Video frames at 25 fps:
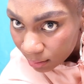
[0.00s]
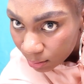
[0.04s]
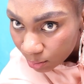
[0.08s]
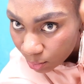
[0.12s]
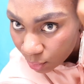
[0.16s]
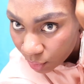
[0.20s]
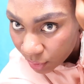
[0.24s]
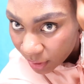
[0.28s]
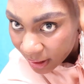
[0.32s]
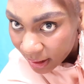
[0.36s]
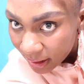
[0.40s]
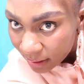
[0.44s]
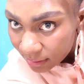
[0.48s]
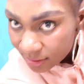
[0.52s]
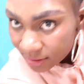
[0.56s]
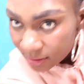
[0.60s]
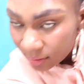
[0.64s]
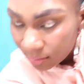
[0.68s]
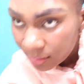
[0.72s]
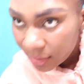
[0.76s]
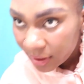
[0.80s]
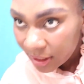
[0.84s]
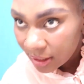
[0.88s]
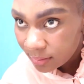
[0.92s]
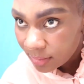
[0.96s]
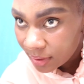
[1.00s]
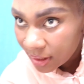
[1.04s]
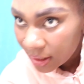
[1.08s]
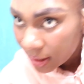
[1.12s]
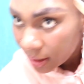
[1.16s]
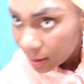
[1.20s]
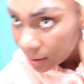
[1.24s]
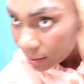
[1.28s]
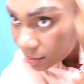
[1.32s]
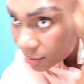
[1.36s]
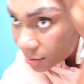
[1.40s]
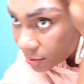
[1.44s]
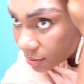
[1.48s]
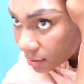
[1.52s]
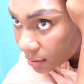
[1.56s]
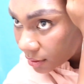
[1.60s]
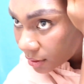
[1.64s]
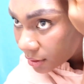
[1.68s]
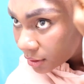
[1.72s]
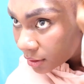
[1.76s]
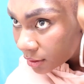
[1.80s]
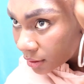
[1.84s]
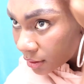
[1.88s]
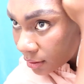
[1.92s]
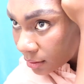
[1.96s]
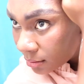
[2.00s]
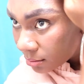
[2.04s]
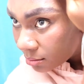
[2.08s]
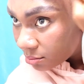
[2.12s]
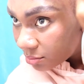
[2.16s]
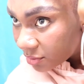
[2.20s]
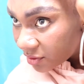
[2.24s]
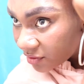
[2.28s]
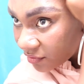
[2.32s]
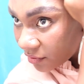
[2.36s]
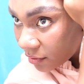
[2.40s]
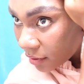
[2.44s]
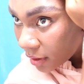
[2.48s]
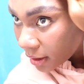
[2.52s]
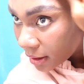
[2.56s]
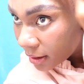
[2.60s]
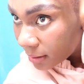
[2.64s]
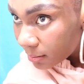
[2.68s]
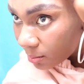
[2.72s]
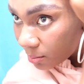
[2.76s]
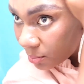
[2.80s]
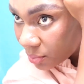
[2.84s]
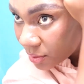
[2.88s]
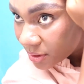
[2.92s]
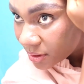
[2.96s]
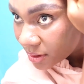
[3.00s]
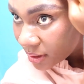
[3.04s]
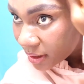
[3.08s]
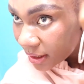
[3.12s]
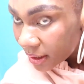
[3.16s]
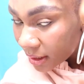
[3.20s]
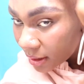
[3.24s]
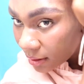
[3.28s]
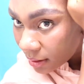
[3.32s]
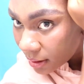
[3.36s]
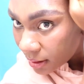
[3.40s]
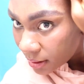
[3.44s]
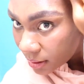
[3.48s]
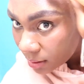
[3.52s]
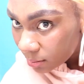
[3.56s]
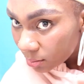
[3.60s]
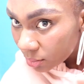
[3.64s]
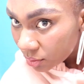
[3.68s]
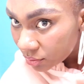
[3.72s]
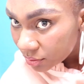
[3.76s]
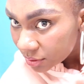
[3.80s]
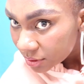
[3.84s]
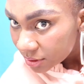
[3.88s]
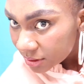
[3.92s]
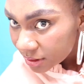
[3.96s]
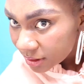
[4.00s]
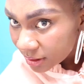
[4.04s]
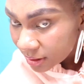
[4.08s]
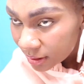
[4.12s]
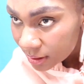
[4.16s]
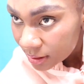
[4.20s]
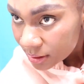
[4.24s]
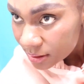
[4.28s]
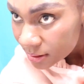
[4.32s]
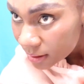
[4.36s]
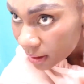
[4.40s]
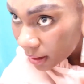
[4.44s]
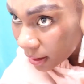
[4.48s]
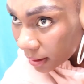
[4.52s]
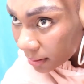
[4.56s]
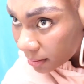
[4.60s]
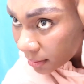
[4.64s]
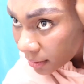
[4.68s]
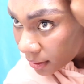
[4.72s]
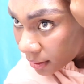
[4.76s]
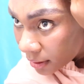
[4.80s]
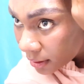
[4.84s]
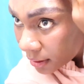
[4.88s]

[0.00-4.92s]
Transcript: and bring out some baby hairs before I put the hair in the ponytail this time.